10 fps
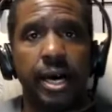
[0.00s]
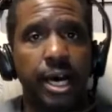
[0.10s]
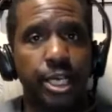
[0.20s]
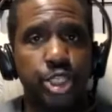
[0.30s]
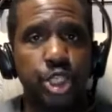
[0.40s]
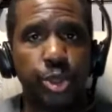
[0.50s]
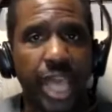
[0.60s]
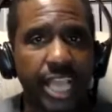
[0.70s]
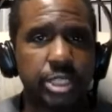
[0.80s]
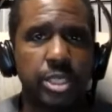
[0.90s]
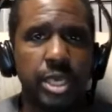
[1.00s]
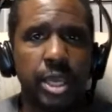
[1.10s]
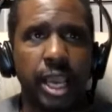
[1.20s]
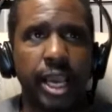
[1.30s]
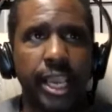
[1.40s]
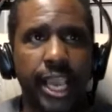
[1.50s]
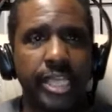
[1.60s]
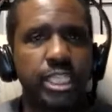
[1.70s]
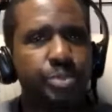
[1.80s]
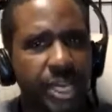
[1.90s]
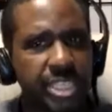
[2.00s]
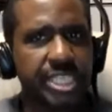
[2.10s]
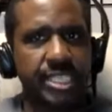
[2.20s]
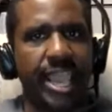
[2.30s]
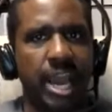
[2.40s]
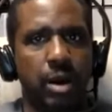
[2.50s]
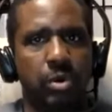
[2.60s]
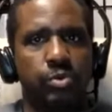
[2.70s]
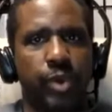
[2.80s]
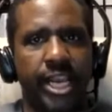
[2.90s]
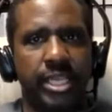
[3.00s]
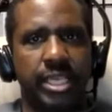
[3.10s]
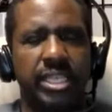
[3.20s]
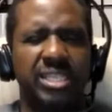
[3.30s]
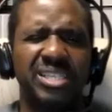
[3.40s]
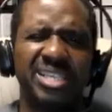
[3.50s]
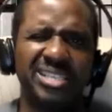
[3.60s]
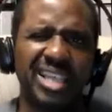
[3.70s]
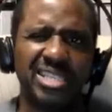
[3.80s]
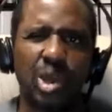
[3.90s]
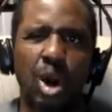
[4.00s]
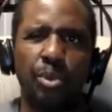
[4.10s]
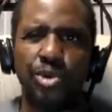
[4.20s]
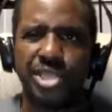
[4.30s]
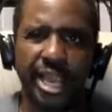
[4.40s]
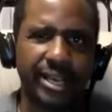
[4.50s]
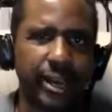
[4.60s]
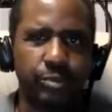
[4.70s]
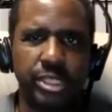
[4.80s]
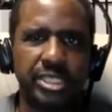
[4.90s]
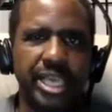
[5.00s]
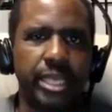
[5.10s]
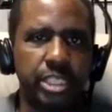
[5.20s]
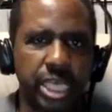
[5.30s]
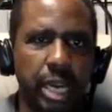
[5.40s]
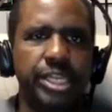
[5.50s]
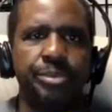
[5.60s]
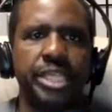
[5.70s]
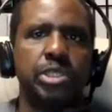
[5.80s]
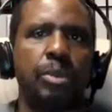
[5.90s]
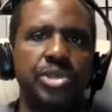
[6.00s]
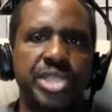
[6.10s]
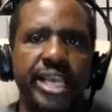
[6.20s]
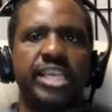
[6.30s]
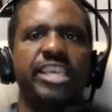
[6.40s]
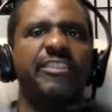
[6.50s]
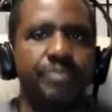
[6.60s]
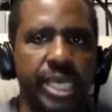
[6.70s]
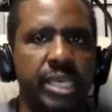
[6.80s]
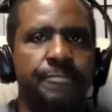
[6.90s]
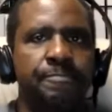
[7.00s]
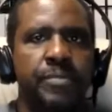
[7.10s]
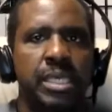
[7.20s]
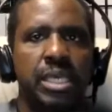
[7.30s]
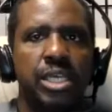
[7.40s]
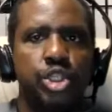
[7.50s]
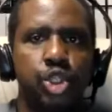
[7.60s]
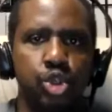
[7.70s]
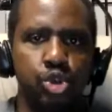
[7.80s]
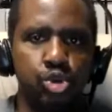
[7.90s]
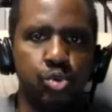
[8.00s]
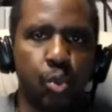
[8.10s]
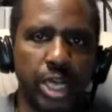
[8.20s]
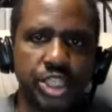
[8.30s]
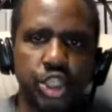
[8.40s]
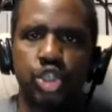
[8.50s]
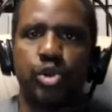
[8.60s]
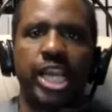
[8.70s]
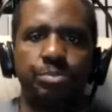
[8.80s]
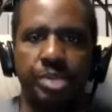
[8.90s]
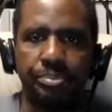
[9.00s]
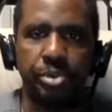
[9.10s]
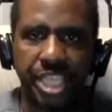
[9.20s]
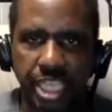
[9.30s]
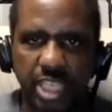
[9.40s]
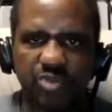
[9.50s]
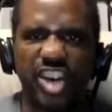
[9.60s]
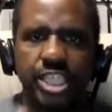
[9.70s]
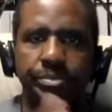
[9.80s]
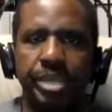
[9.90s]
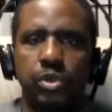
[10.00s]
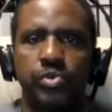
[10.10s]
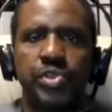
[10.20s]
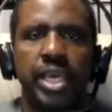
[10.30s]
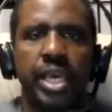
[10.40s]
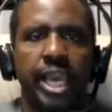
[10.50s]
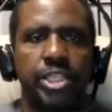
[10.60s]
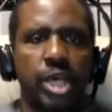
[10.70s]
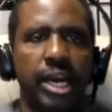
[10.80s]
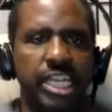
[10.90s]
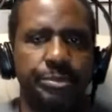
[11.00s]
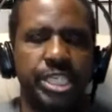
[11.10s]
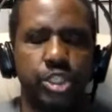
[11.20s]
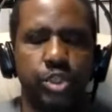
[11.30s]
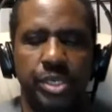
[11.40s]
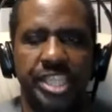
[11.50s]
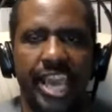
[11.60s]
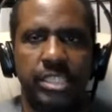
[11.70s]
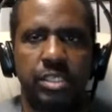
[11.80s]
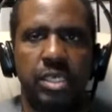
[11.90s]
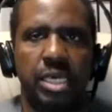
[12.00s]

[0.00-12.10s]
So that's, and especially now, right? And that's almost like, I wouldn't say a charity, but that's almost like a give me, to want to train people in these fundamentals. And so I'm going to be doing that